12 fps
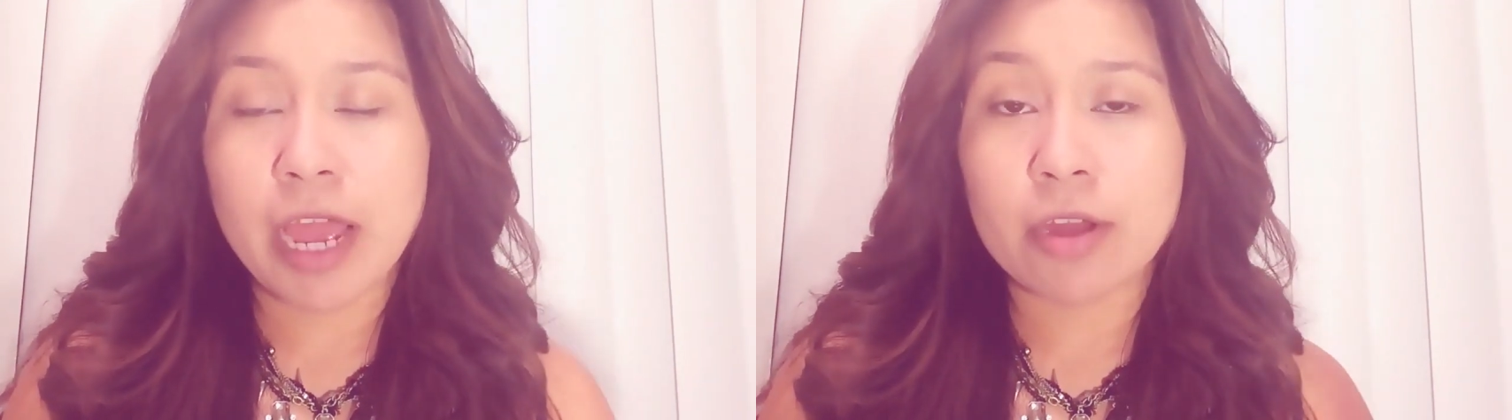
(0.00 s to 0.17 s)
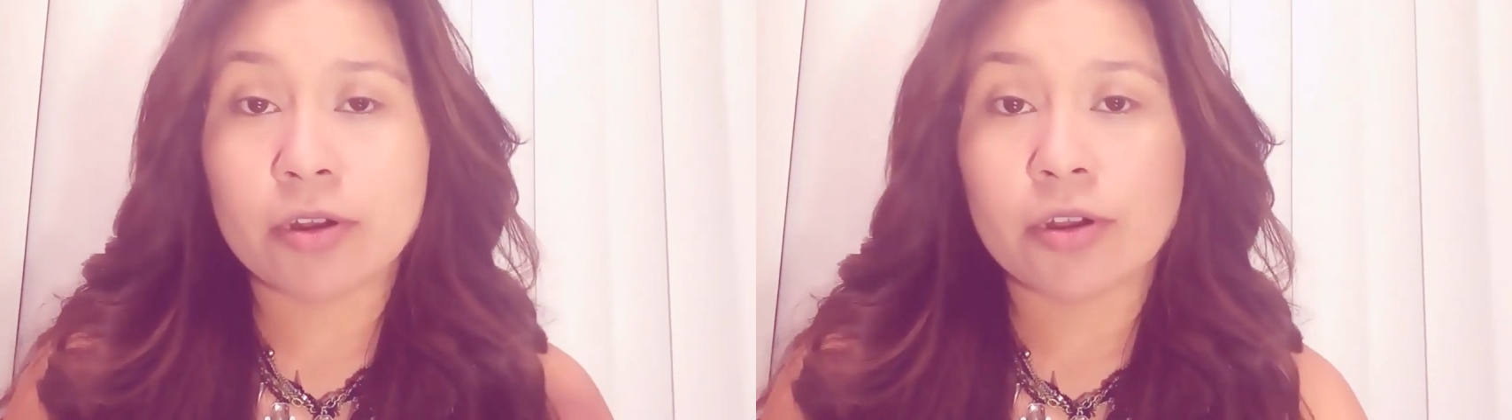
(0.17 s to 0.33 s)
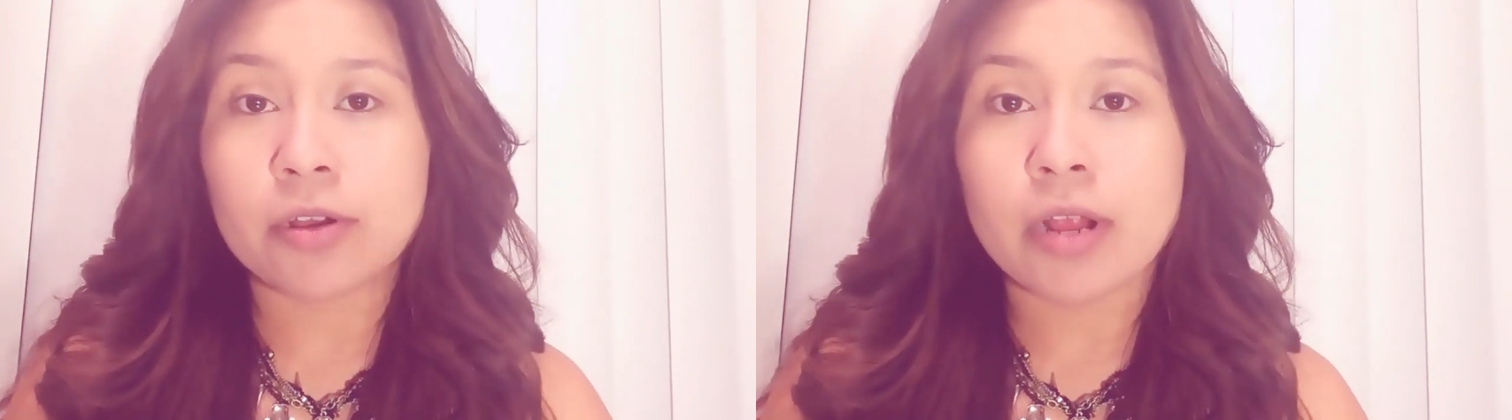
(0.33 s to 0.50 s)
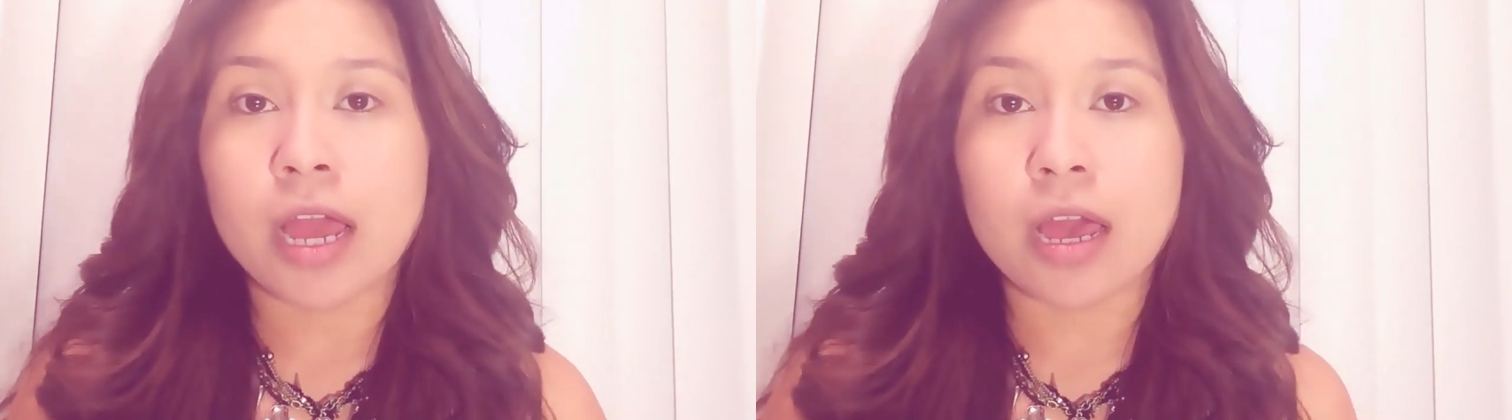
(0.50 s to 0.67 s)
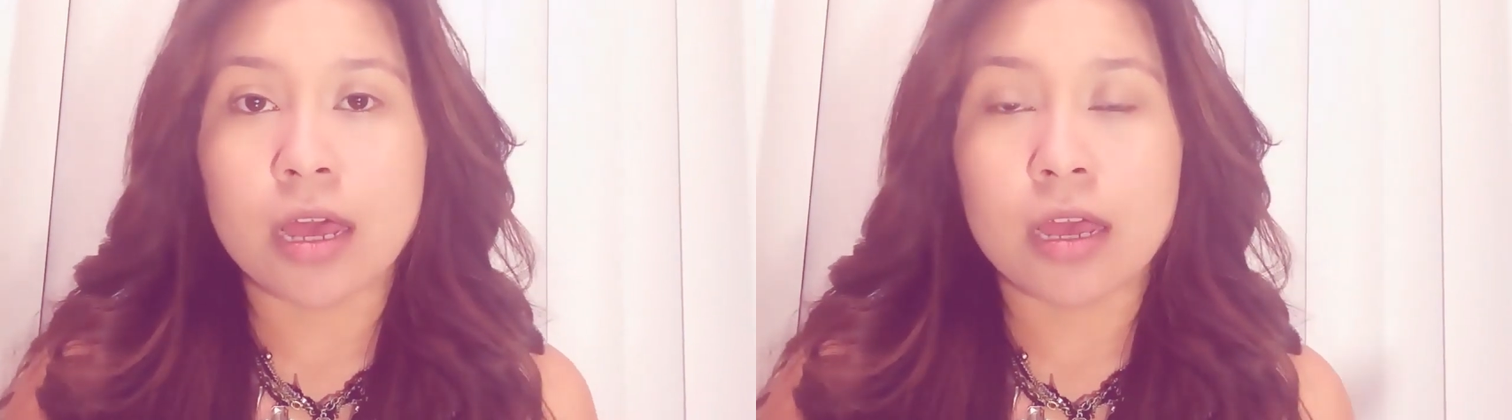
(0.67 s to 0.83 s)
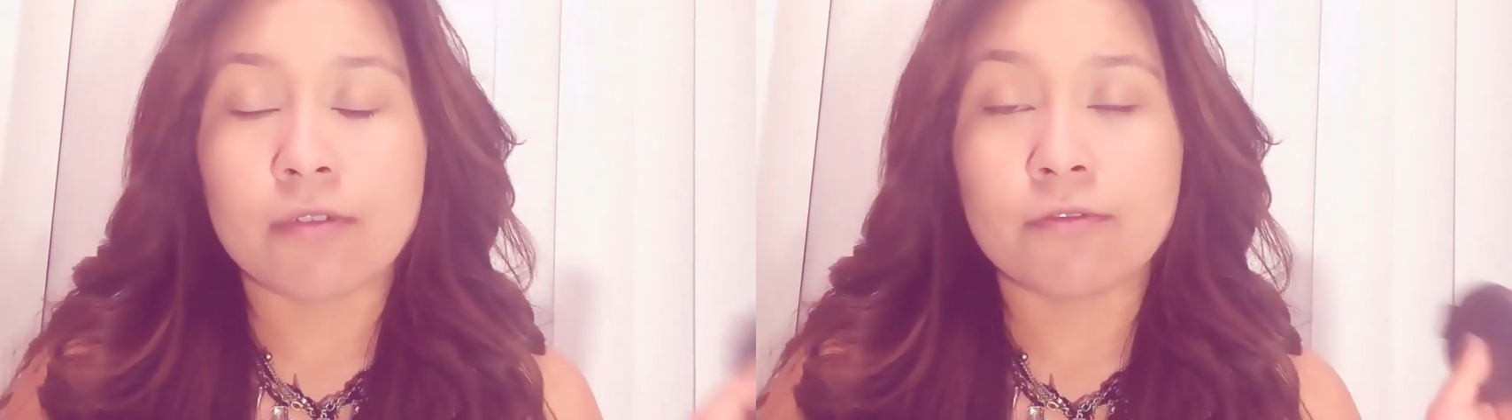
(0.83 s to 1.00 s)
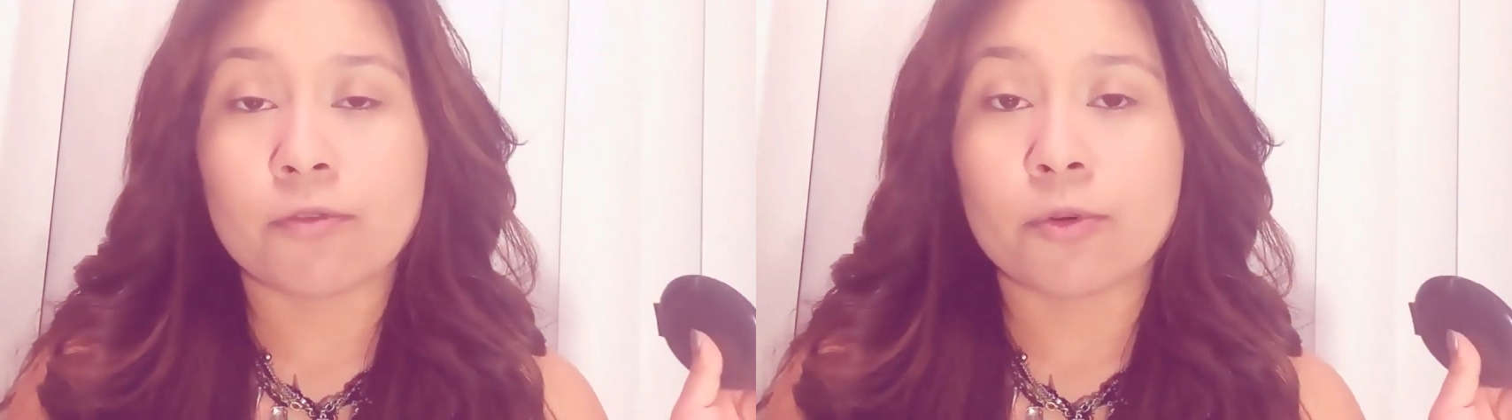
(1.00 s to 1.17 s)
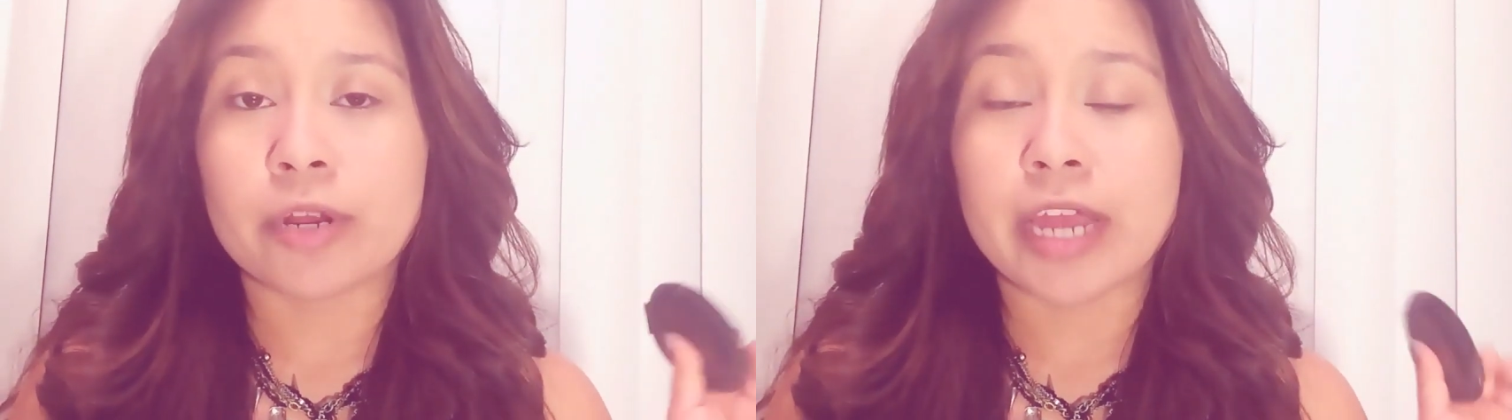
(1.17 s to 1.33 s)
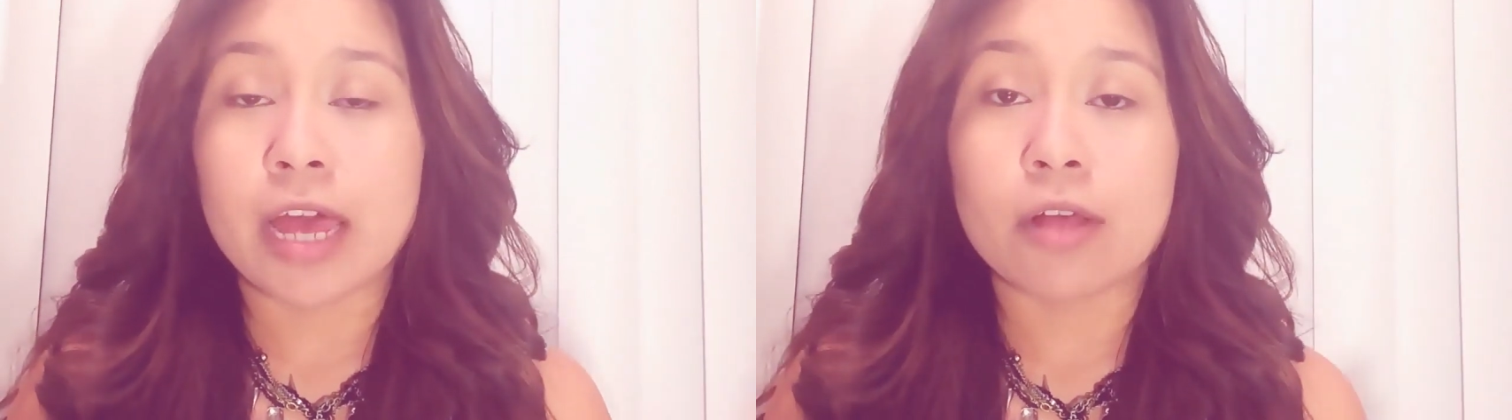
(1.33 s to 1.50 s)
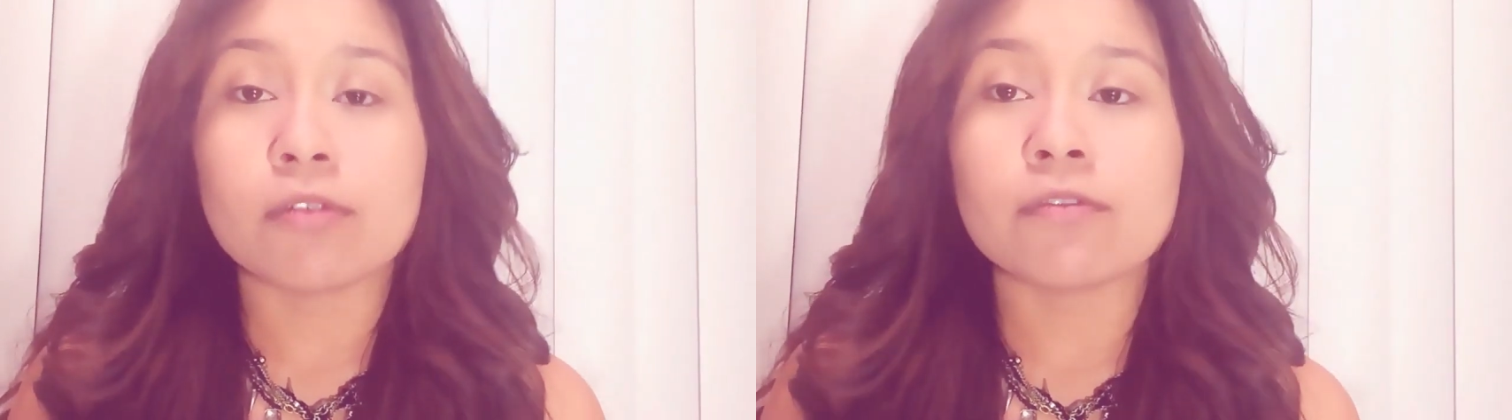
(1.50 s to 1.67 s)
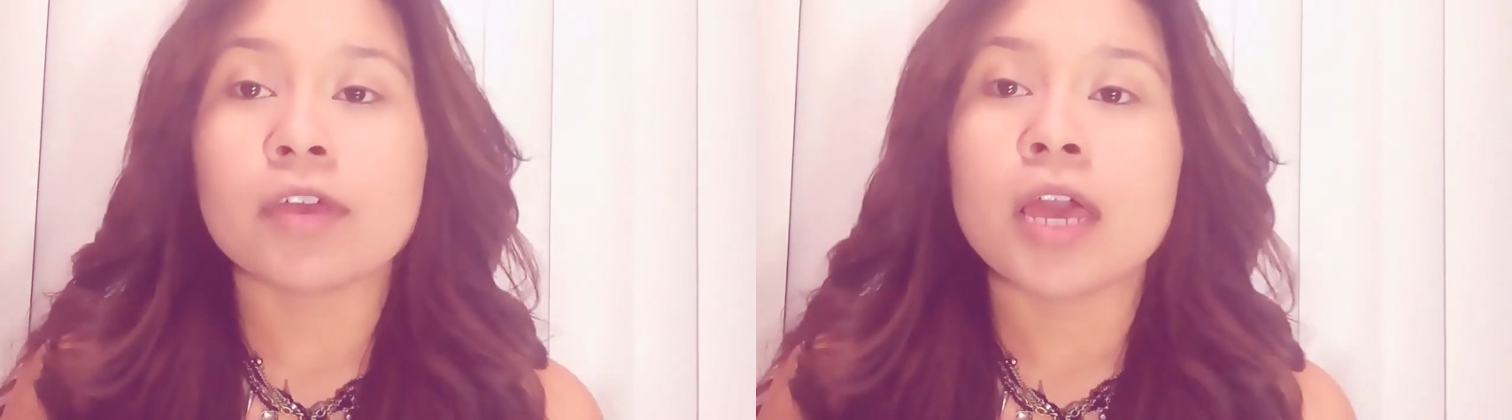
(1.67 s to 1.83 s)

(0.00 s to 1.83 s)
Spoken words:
powder for e.l.f.,